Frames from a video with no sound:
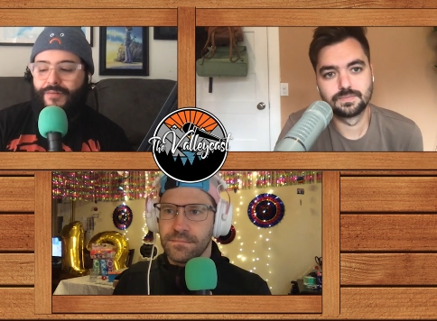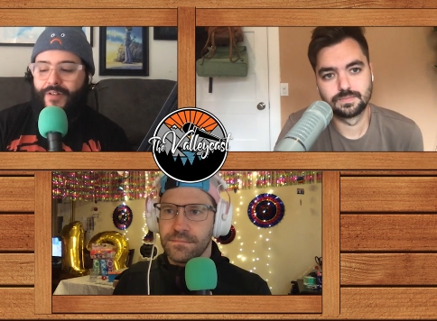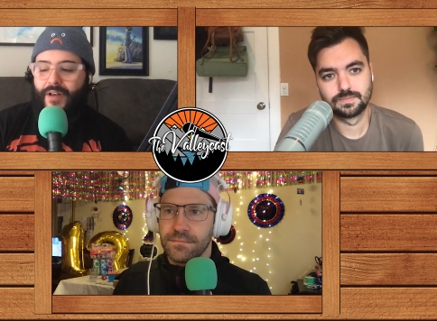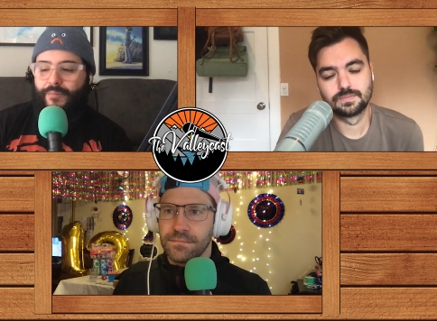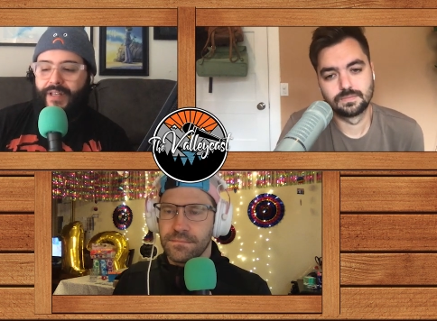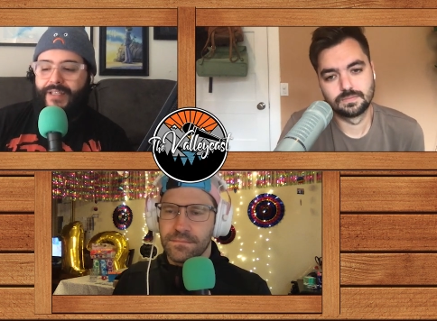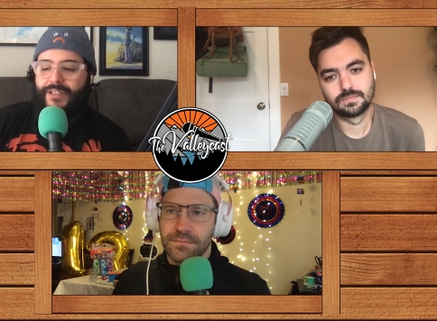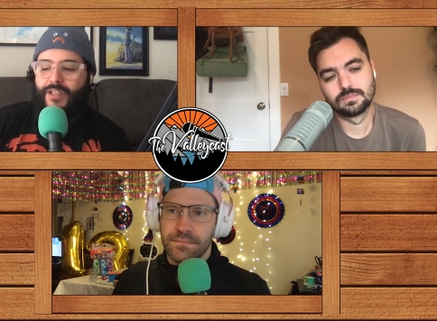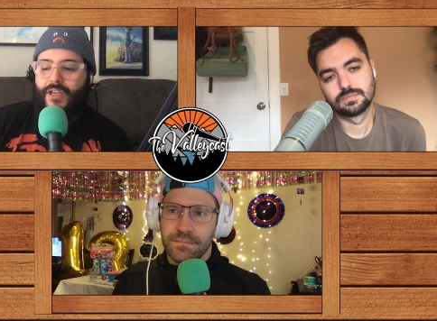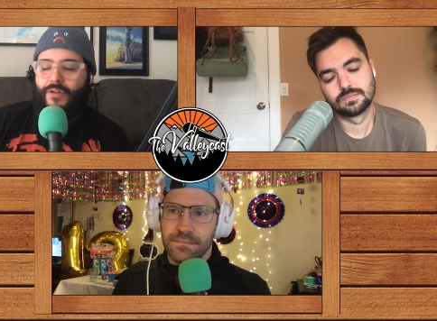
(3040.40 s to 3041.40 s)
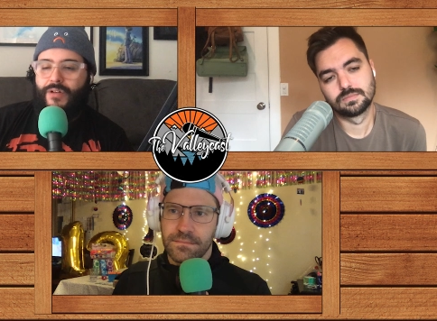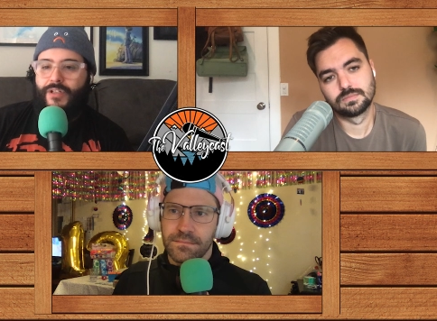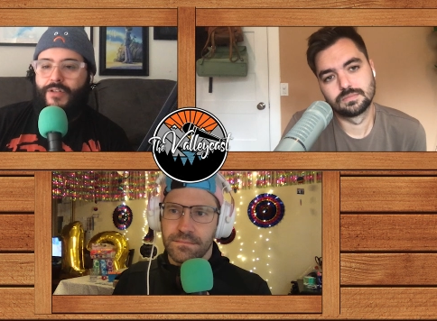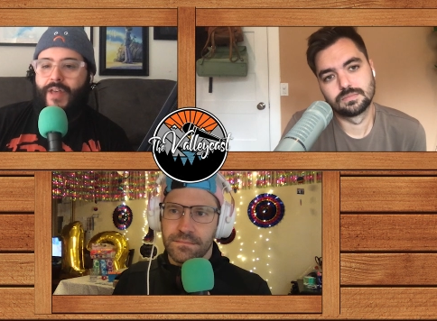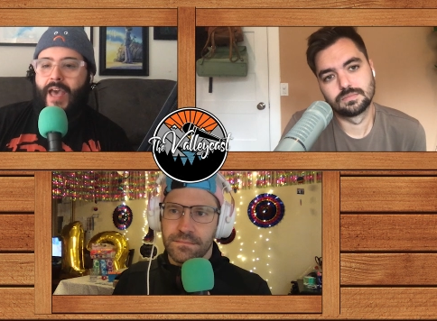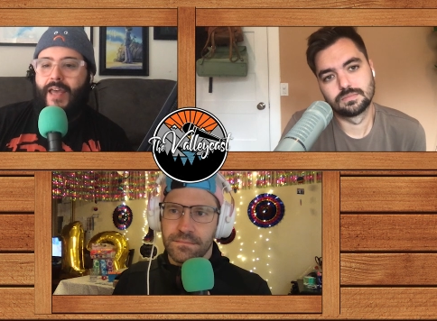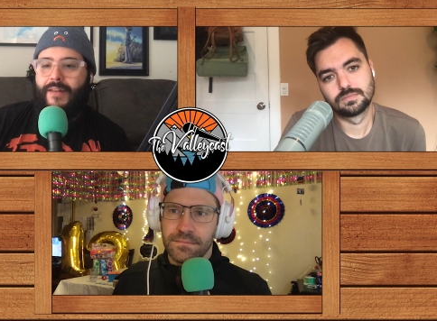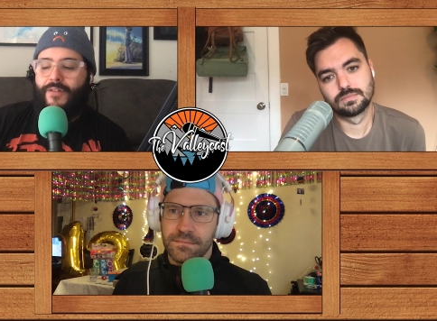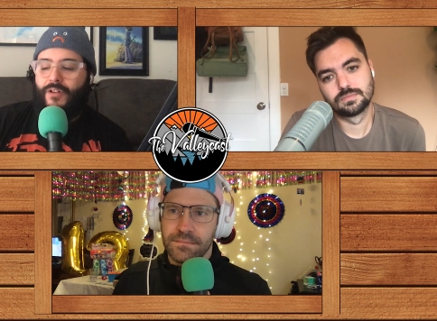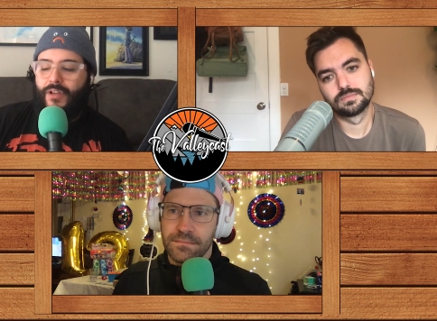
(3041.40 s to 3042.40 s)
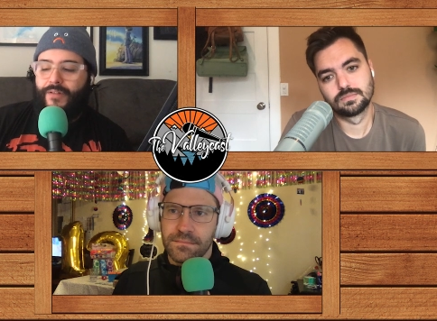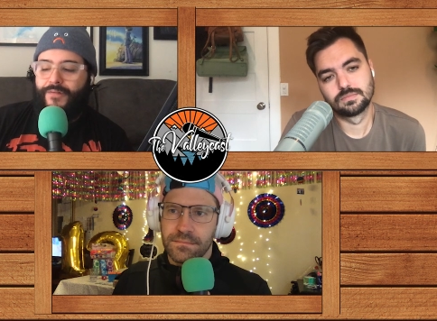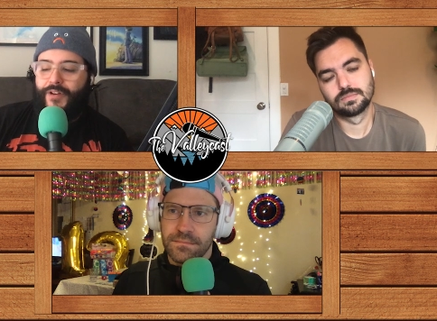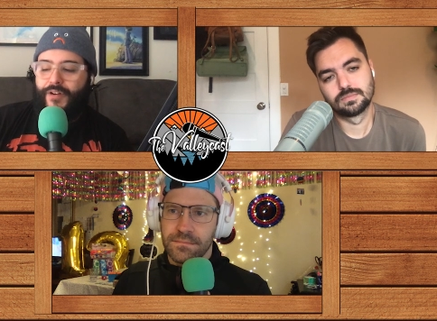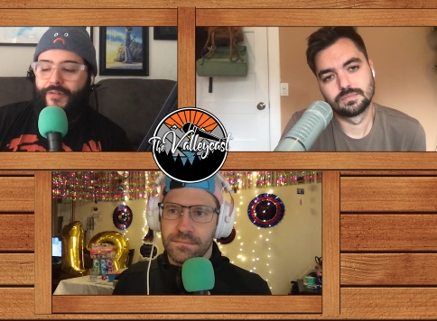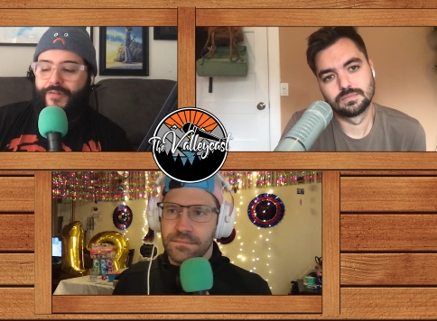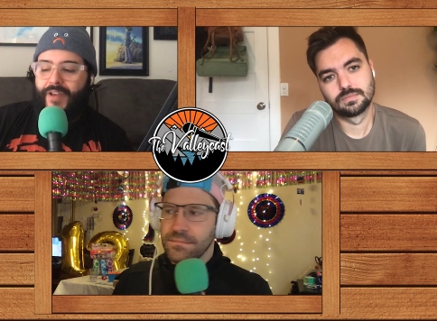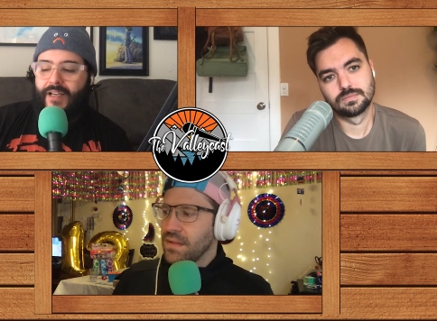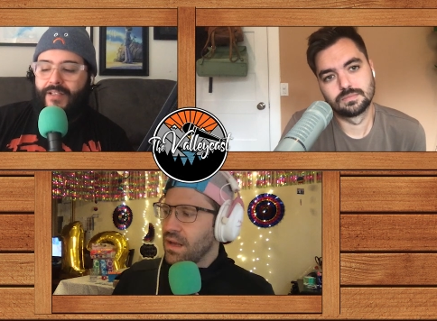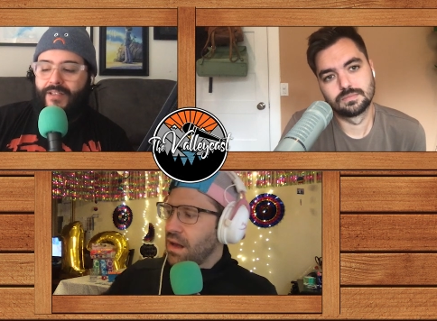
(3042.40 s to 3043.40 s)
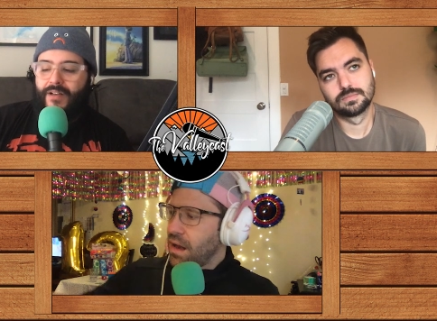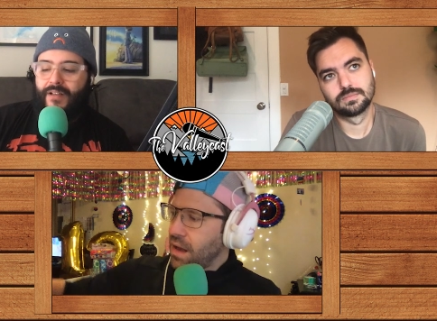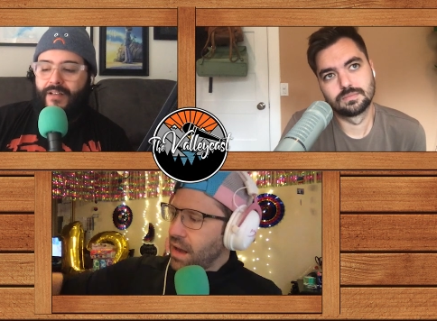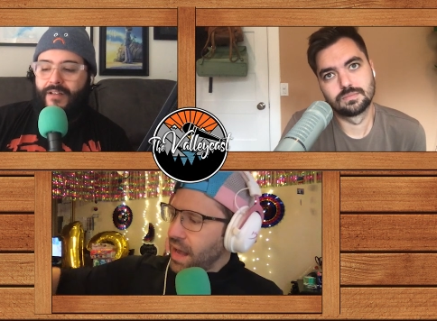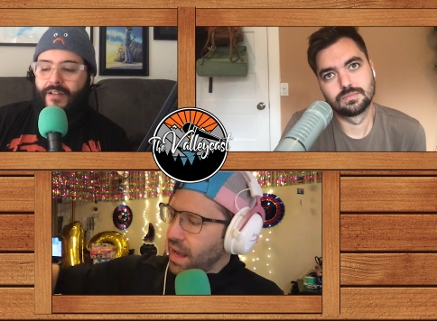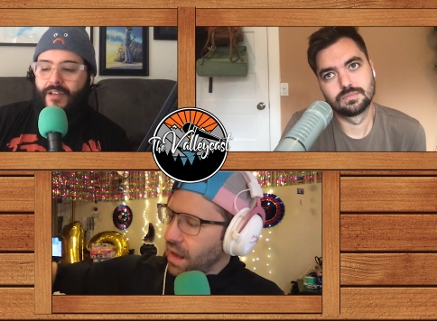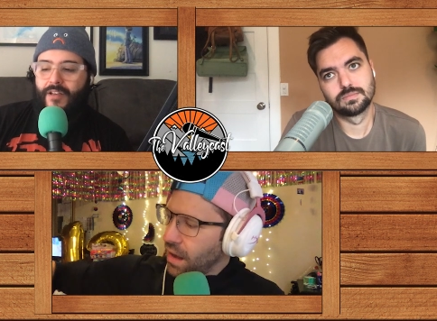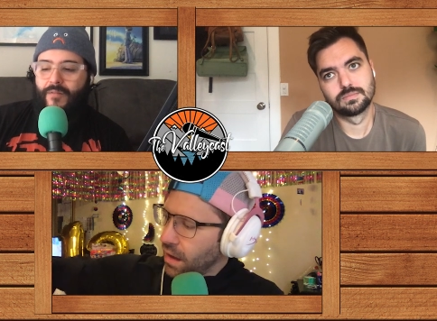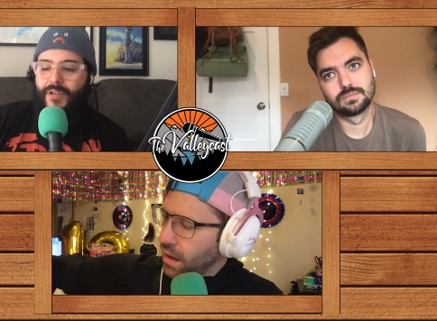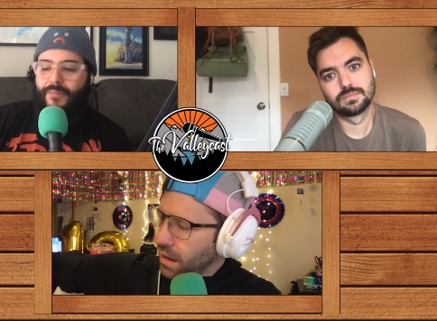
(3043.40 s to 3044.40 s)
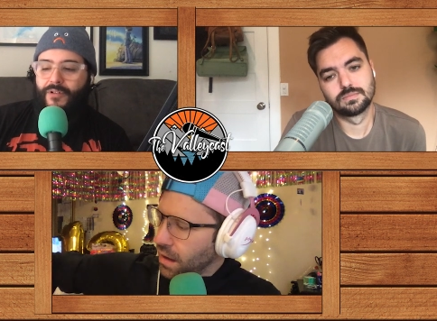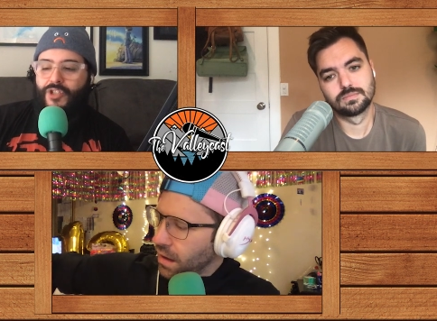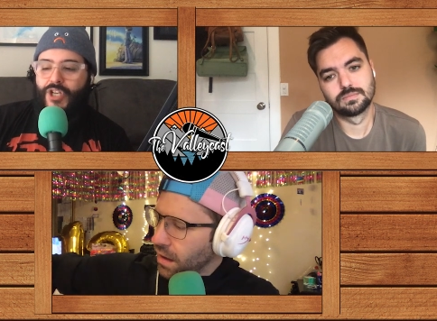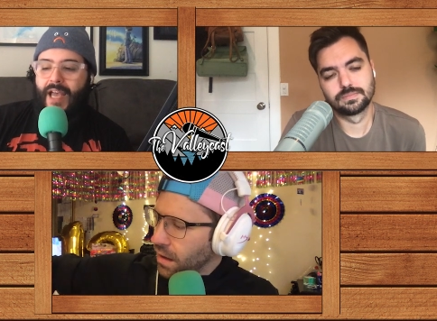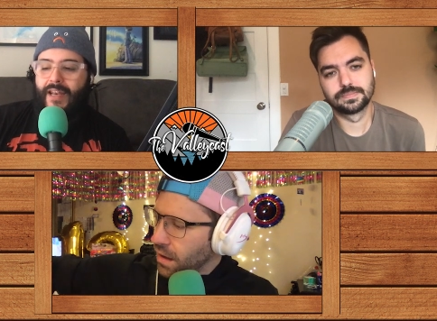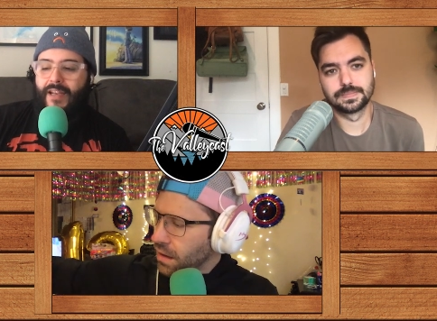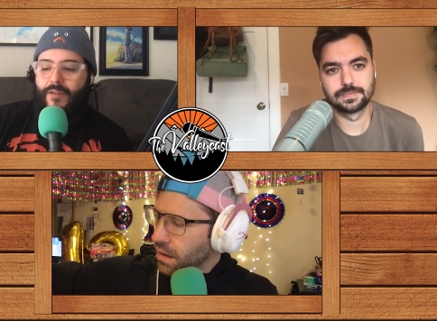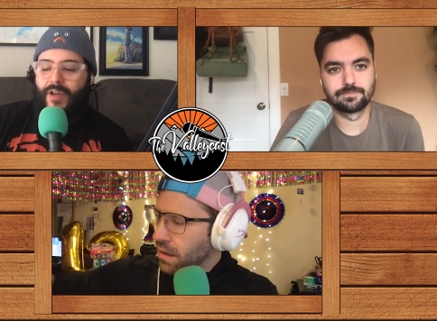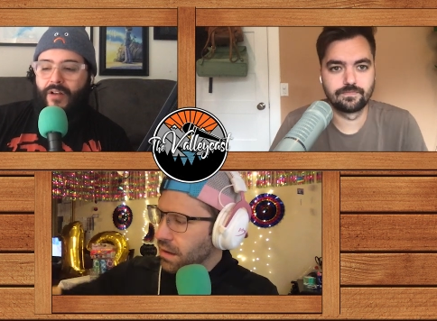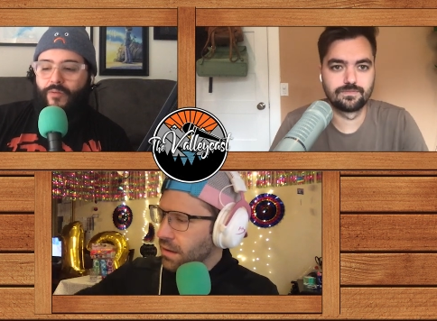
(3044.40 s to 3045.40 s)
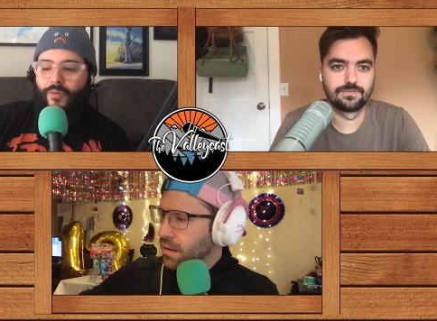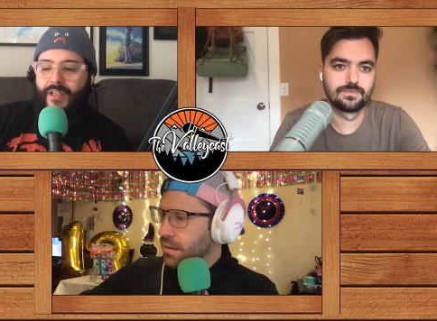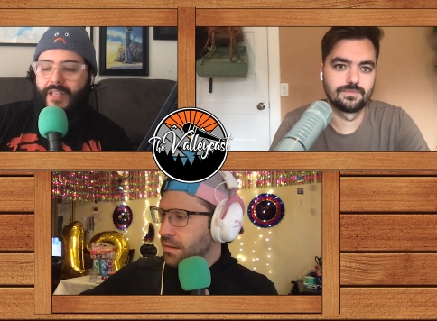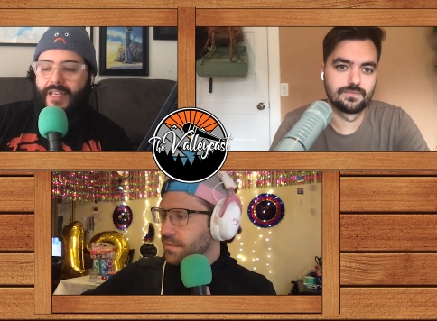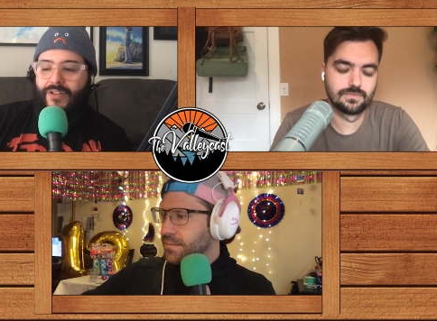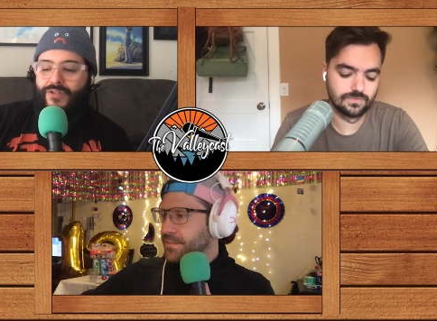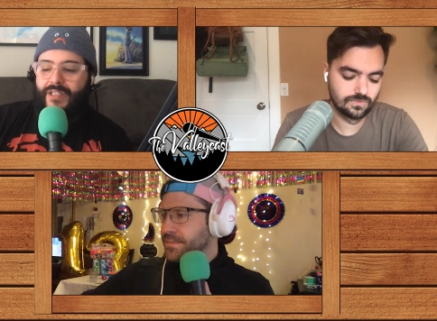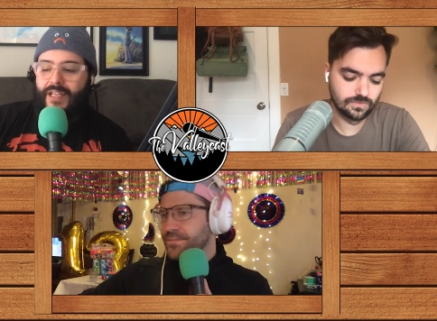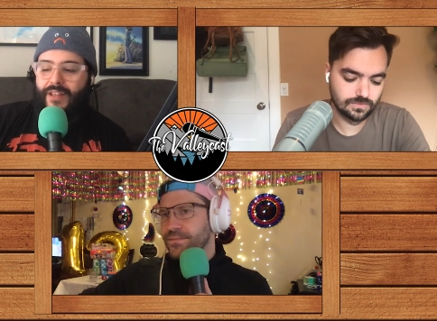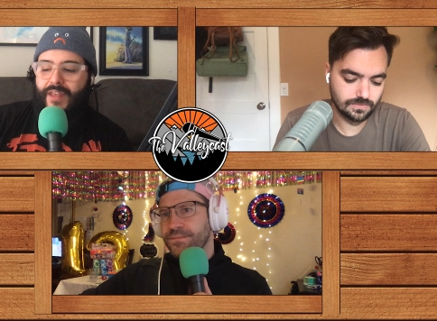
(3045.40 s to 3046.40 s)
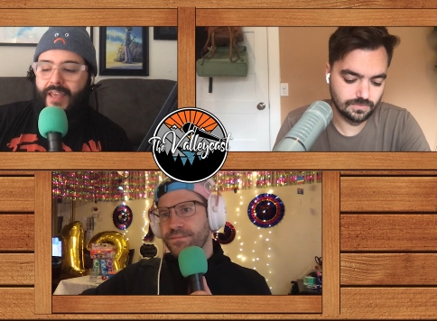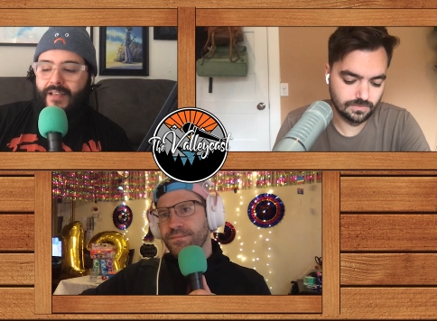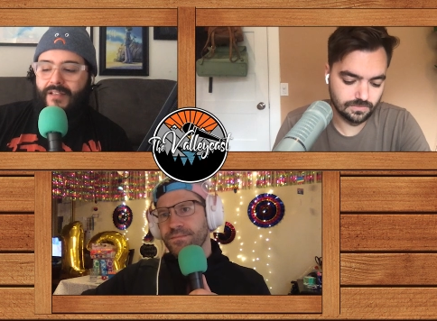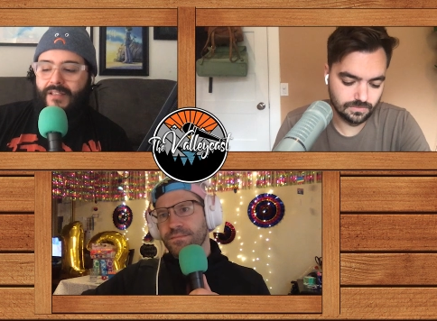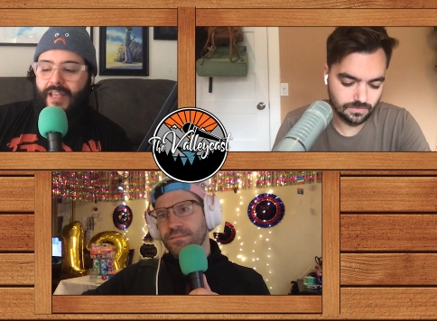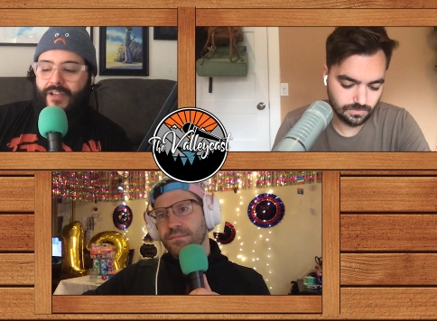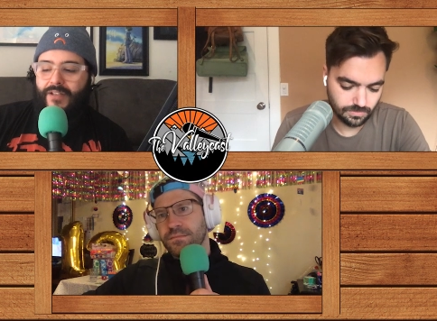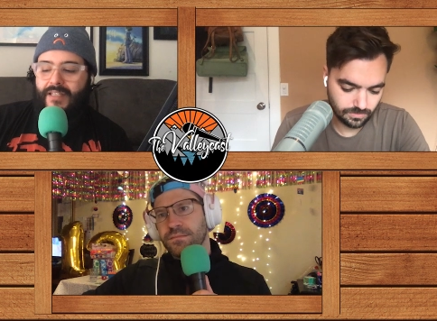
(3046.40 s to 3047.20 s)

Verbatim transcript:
Speaker 1: that's a fun place to go to do that if you're looking for your fix on people chatting about really interesting things like